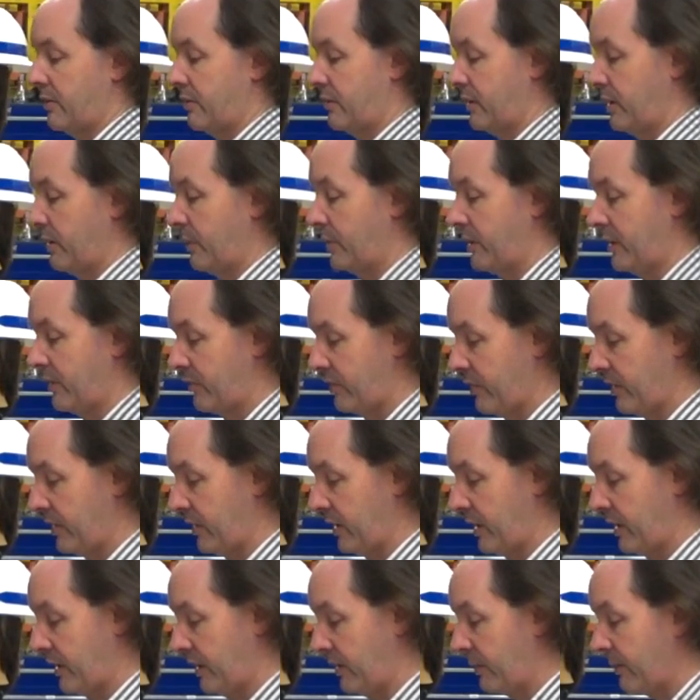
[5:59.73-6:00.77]
Okay, we got to figure
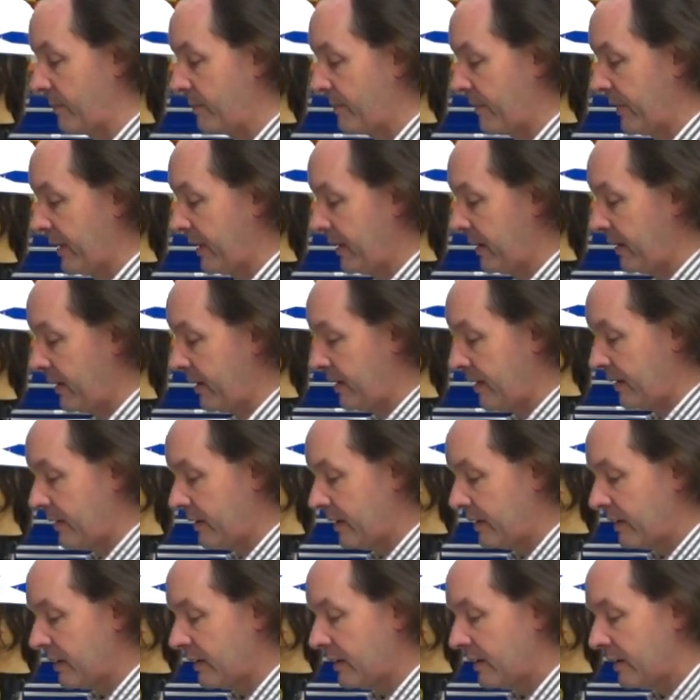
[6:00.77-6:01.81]
that out.
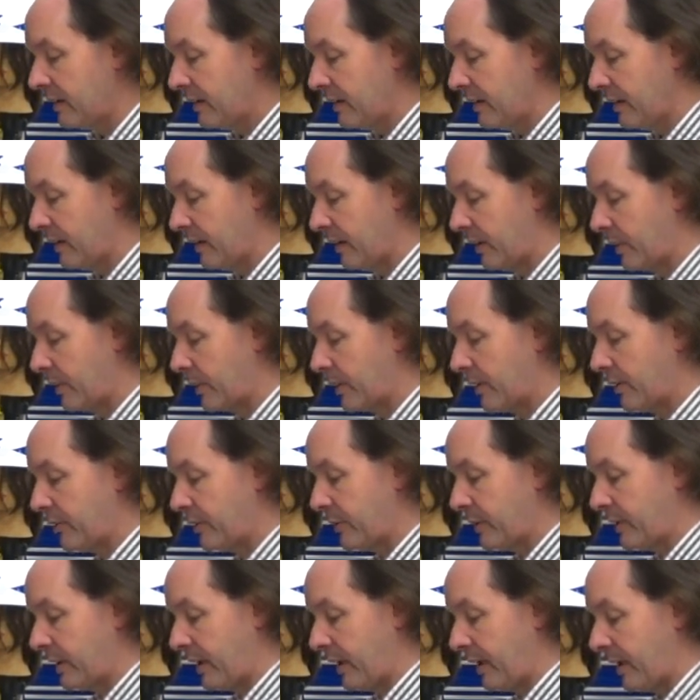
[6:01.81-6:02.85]
Ah, what else
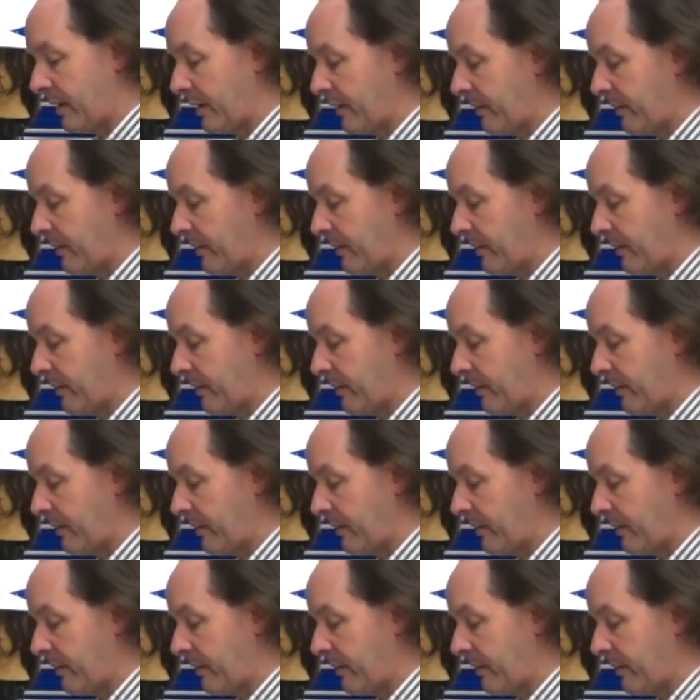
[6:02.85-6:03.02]
we got?